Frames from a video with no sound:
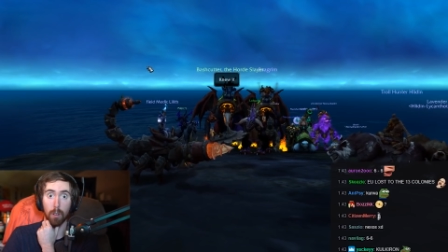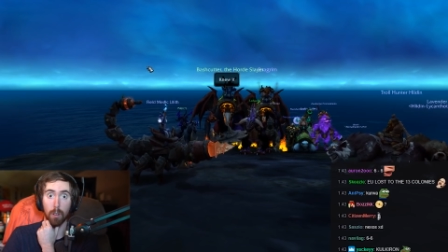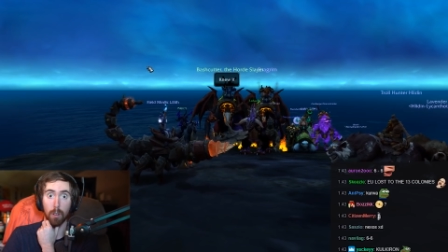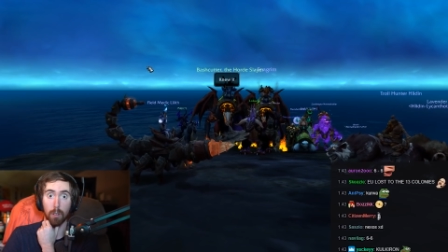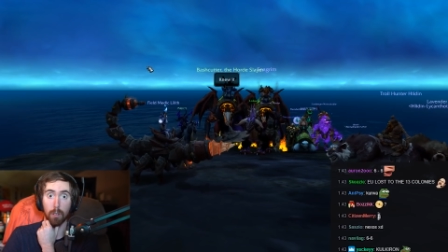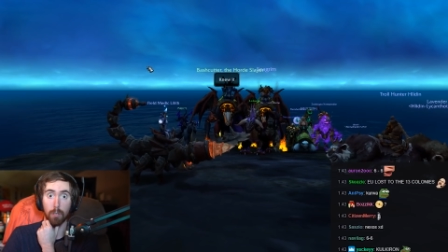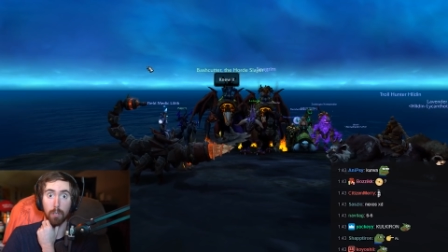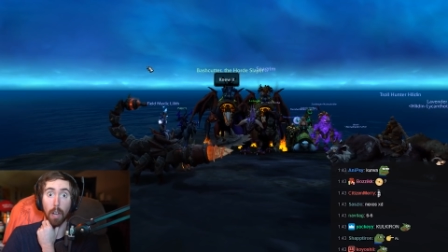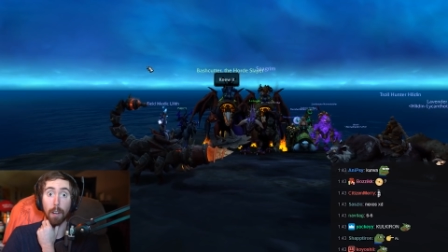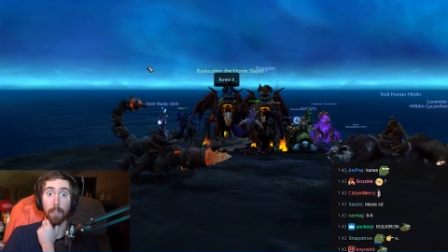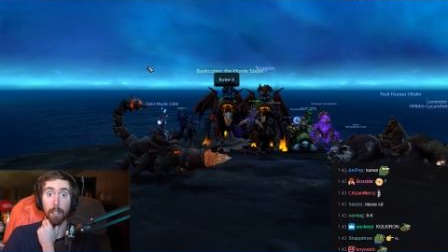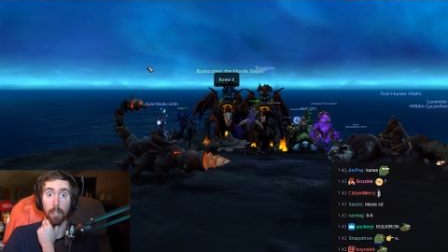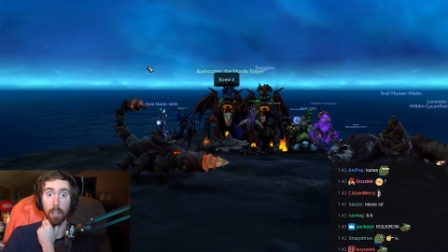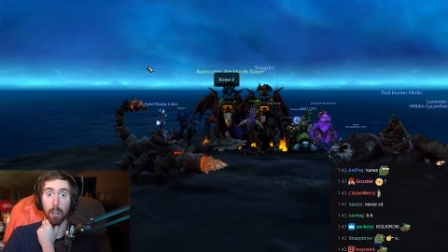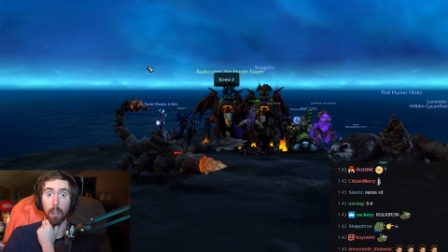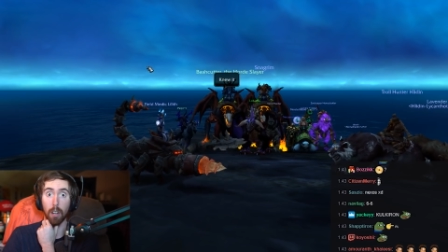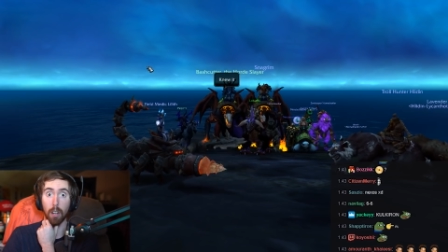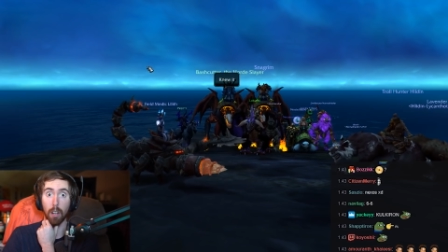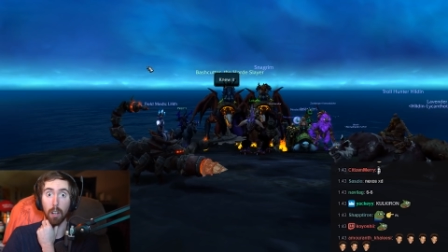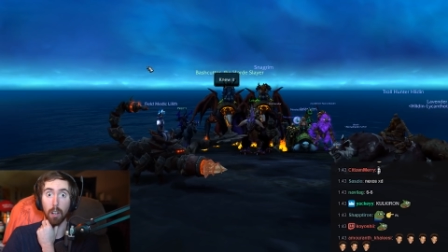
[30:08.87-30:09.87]
Seven.
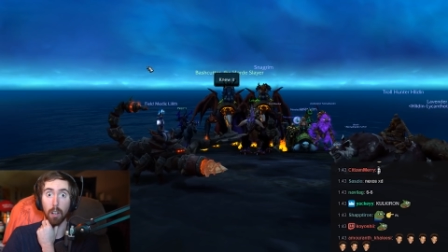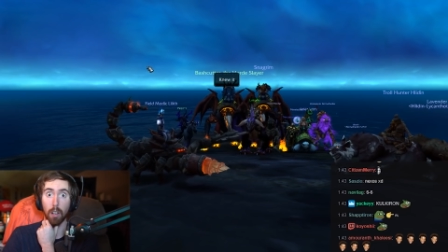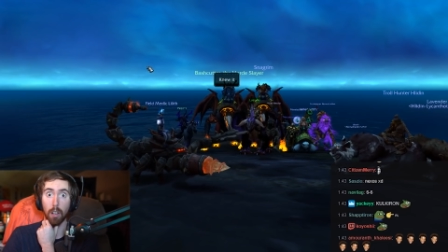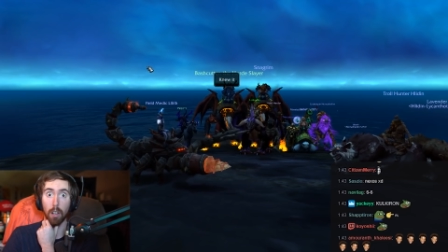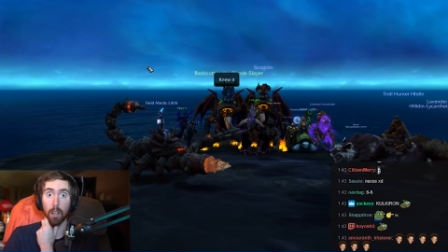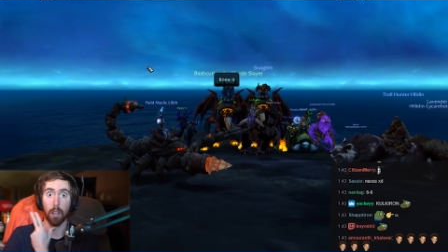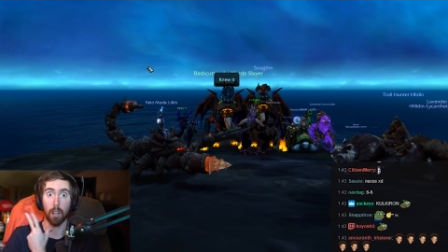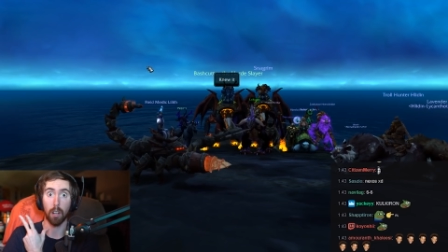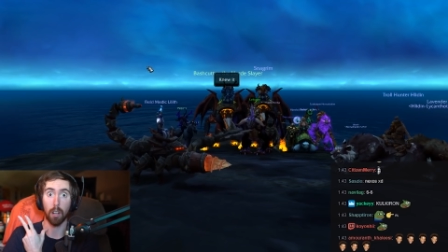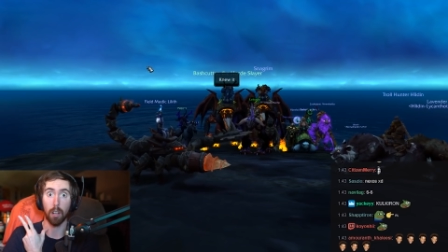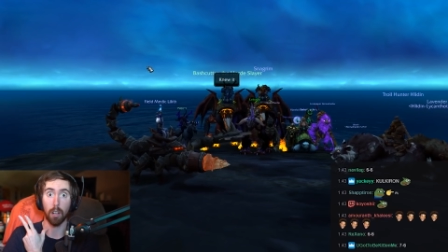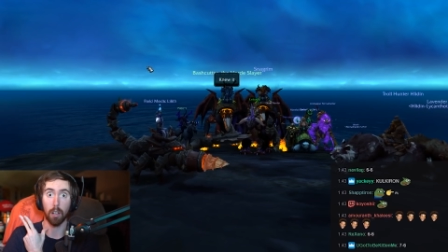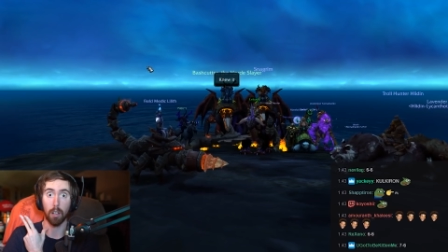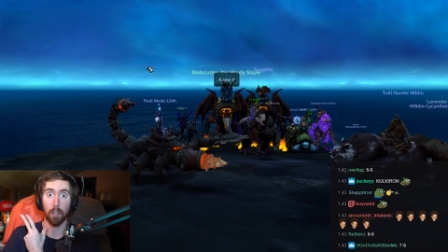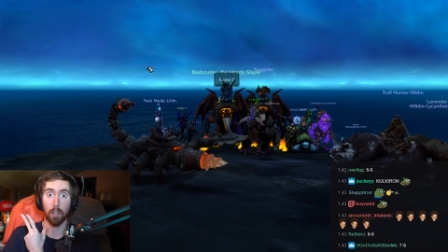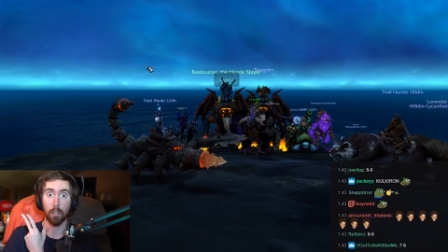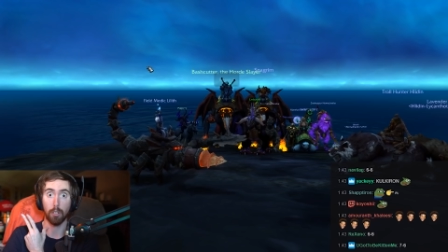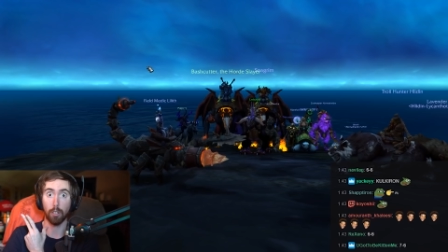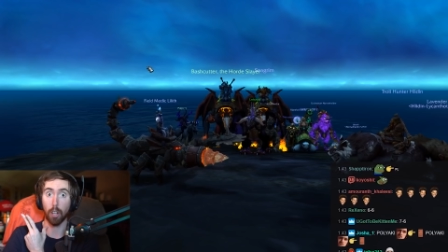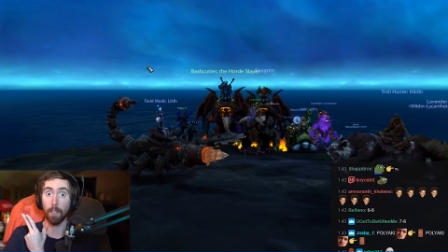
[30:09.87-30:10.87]

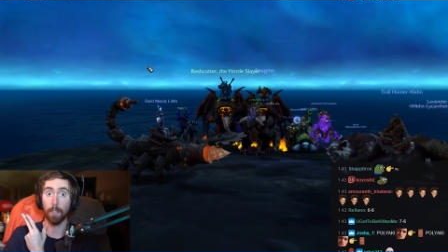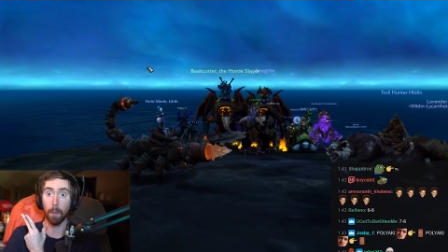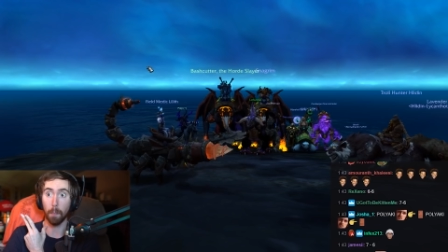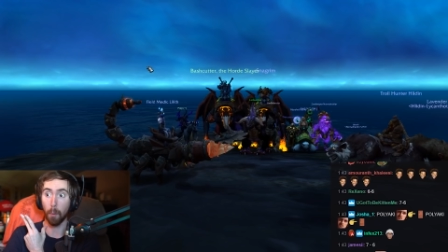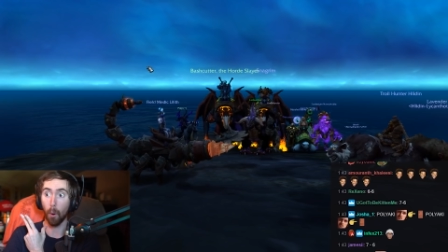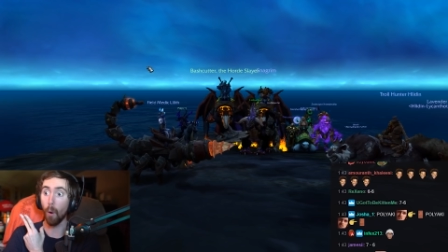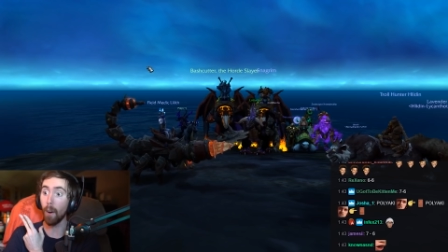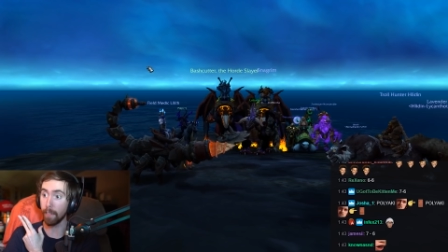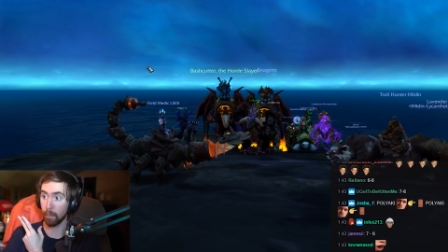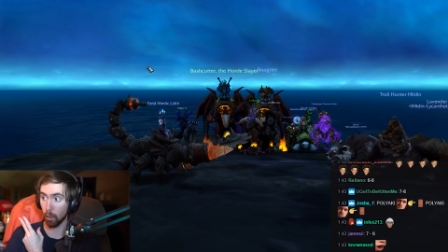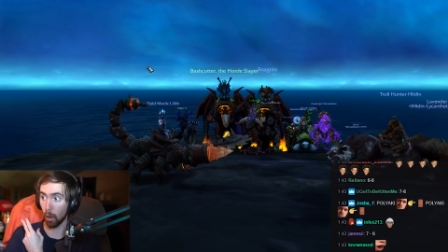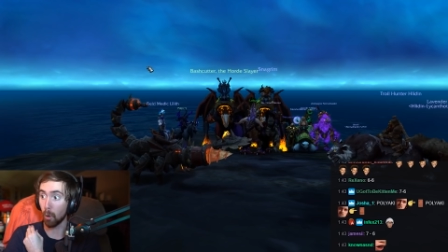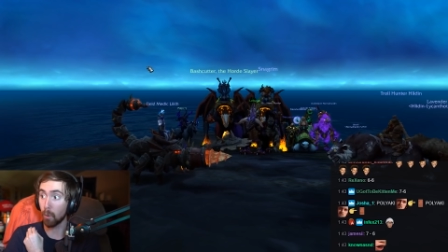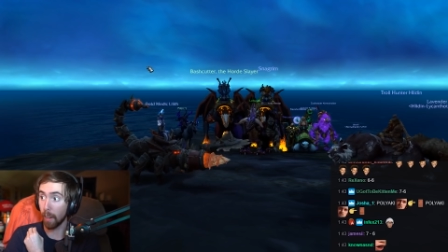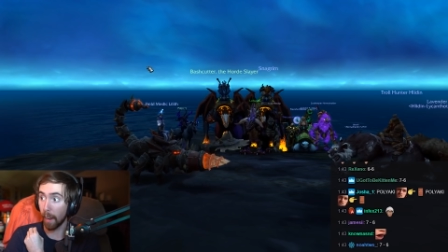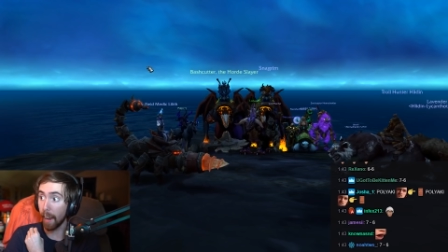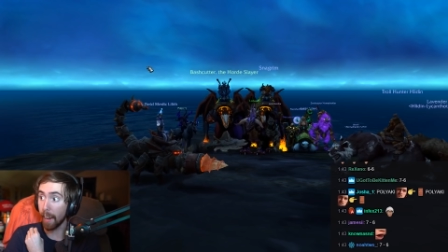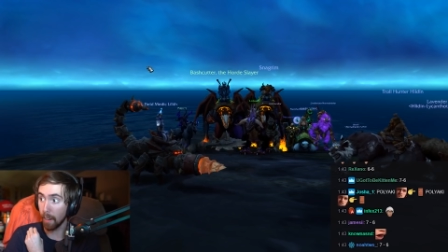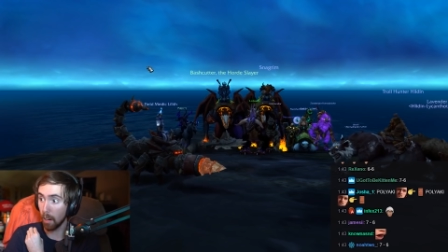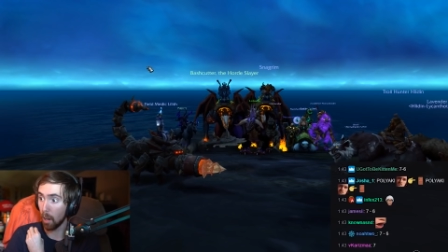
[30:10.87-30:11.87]
Seven points,
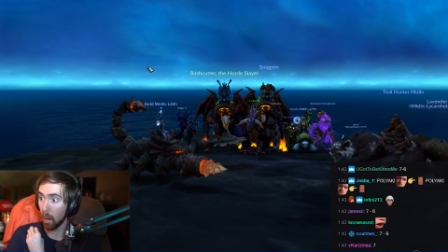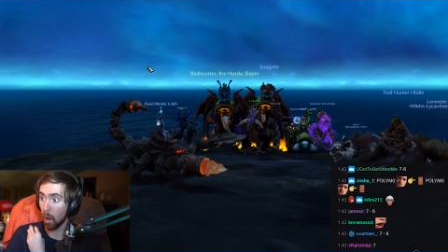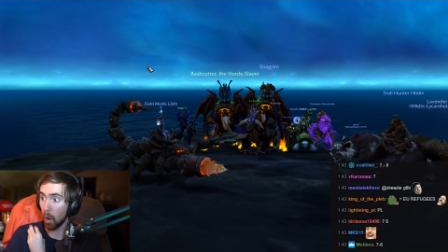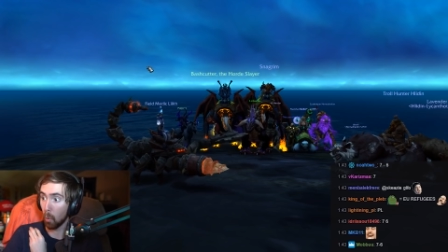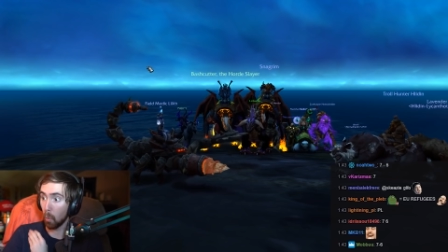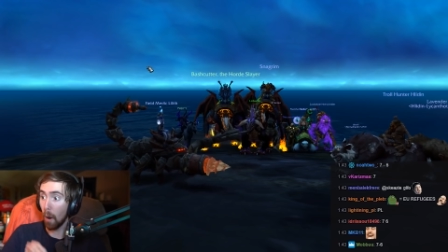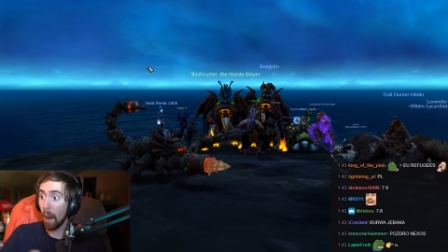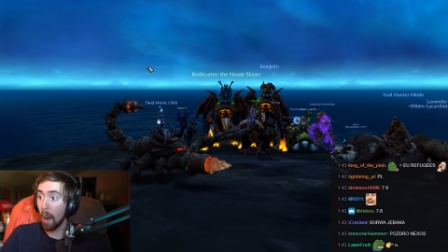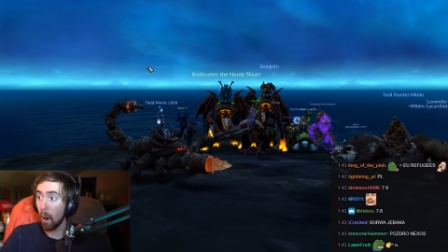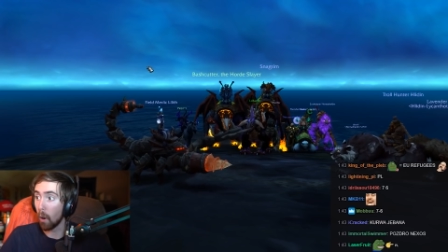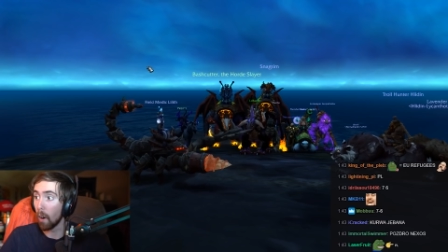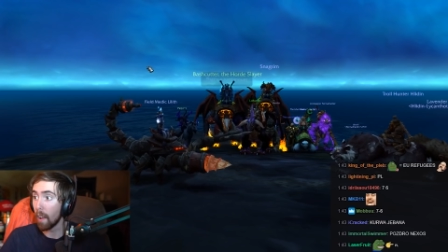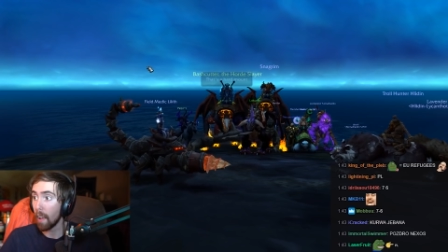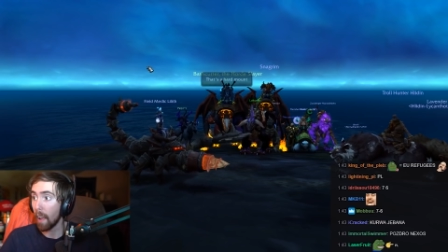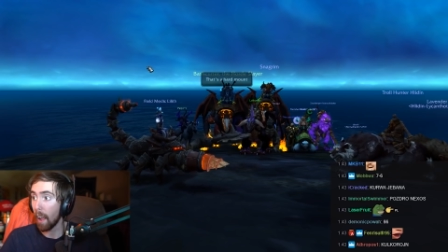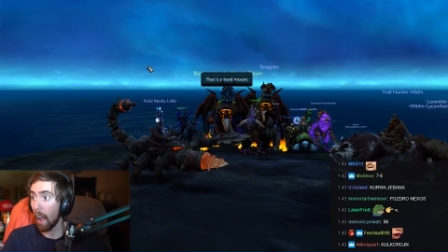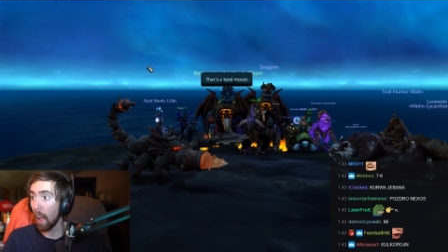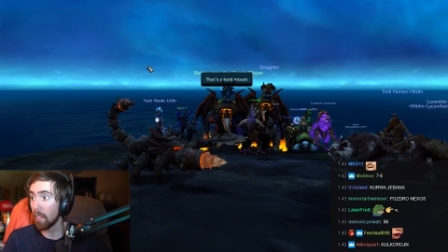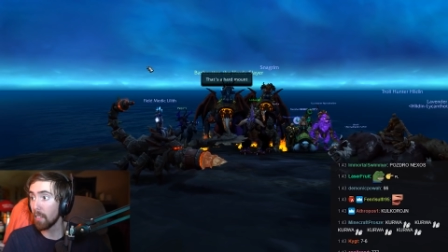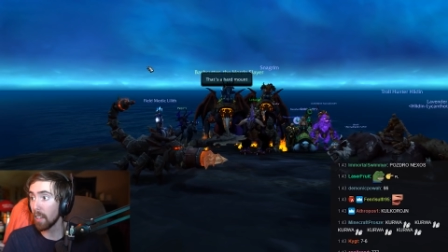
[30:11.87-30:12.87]
okay. Wow.
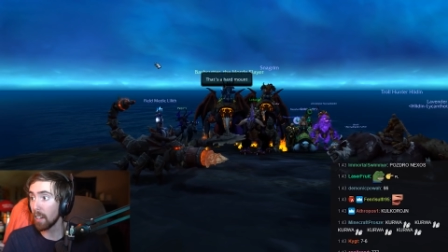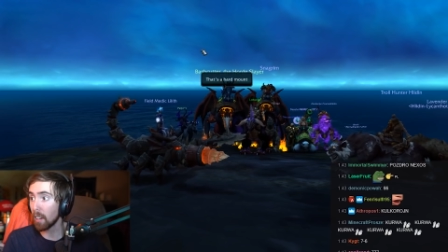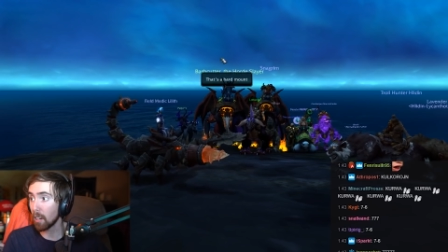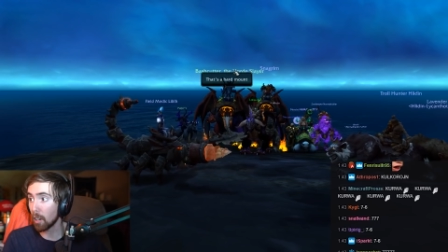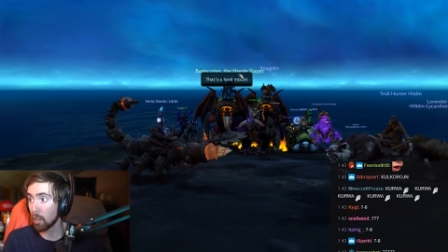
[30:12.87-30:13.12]
And then uh,